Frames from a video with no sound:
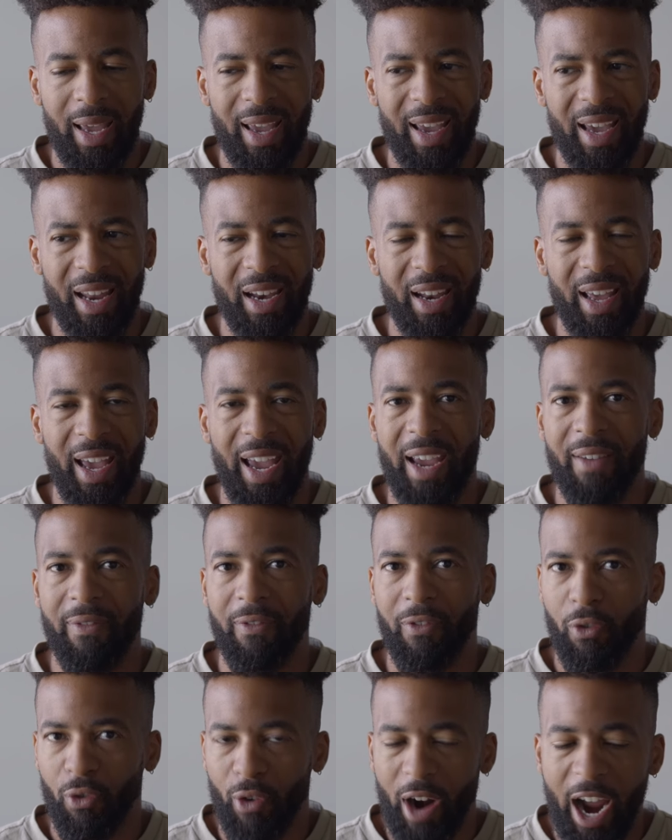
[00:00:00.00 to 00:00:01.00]
in a
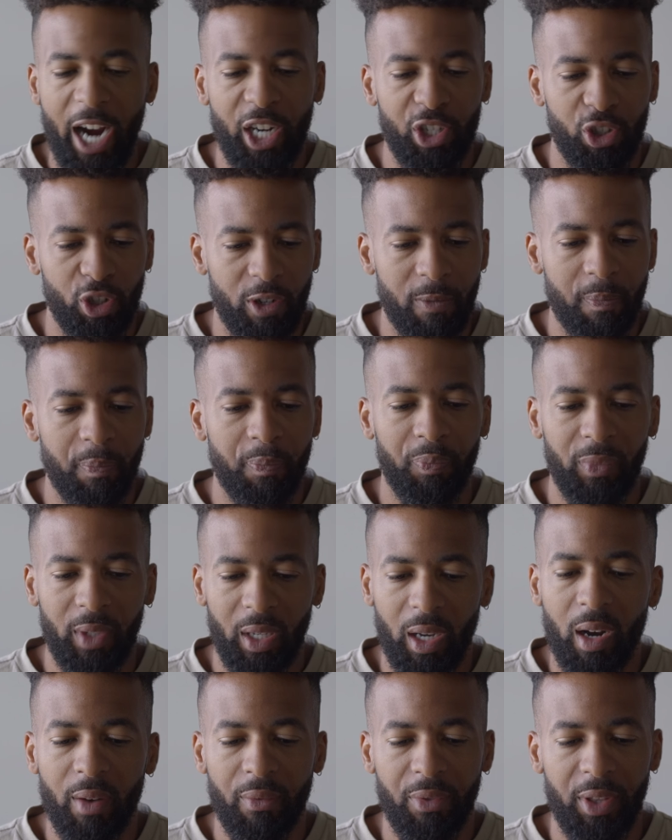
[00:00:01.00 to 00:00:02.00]
fraction
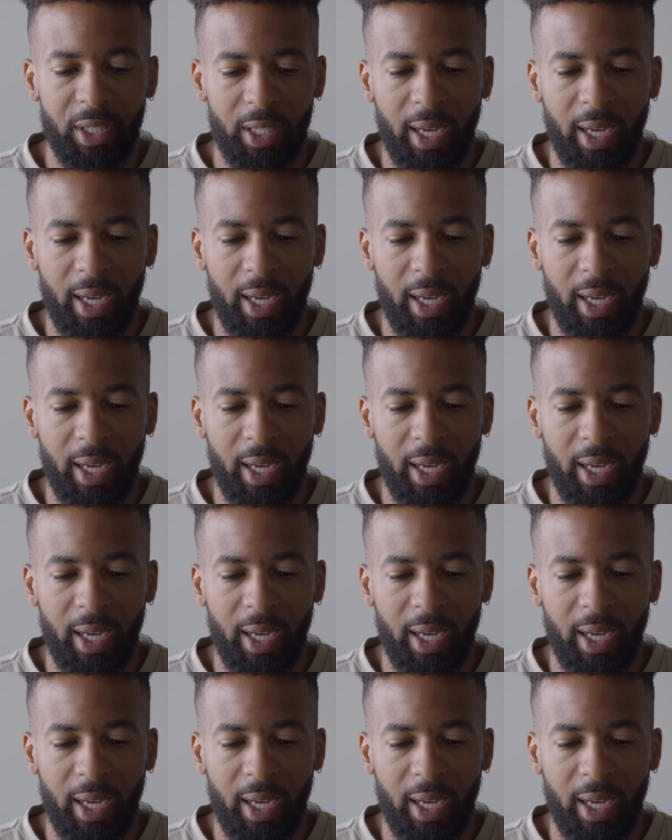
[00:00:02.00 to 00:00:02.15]
of the